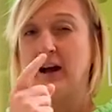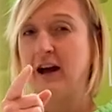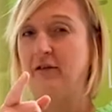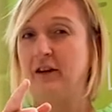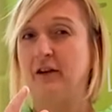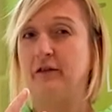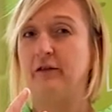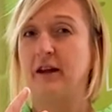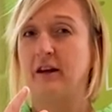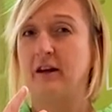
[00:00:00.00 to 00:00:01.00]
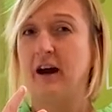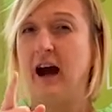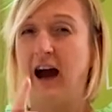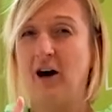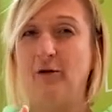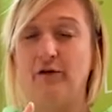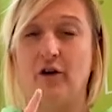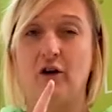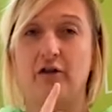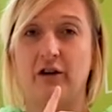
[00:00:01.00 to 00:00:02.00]
Have a little think. How
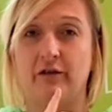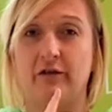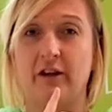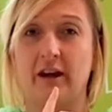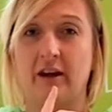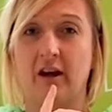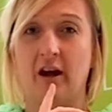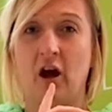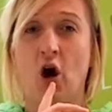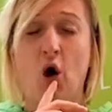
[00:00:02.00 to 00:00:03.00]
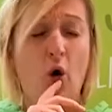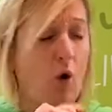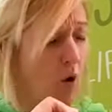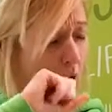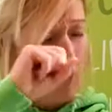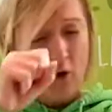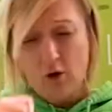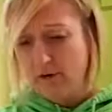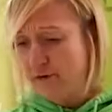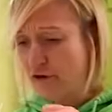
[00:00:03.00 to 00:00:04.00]
far do you think? All
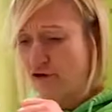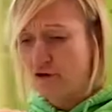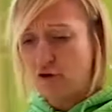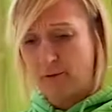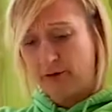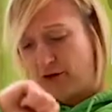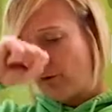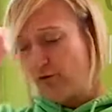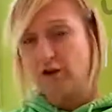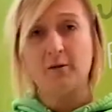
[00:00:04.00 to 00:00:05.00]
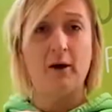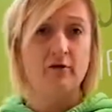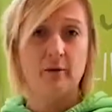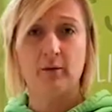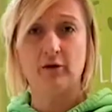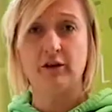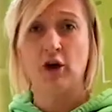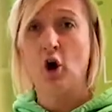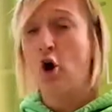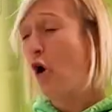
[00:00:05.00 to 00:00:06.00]
of the tubes, you took them out of your body,
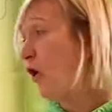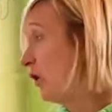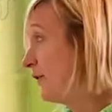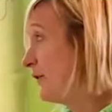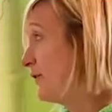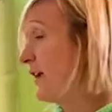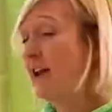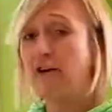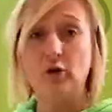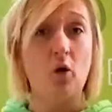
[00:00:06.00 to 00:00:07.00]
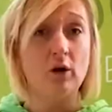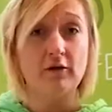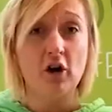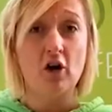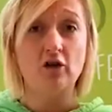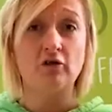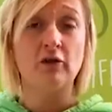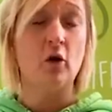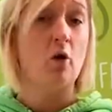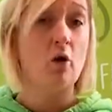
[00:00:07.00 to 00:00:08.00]
all of your veins, all of your
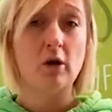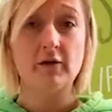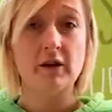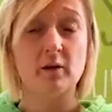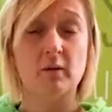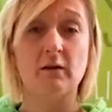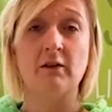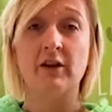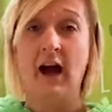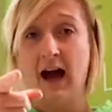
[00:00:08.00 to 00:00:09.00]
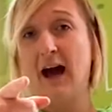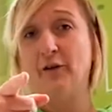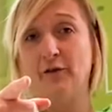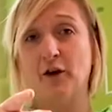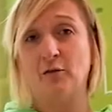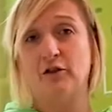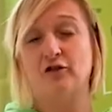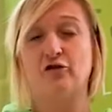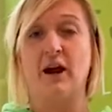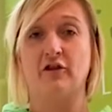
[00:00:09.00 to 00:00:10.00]
arteries, all of your capillaries, how far would they
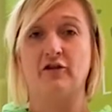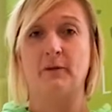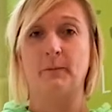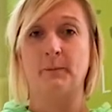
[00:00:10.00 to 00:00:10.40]
stretch?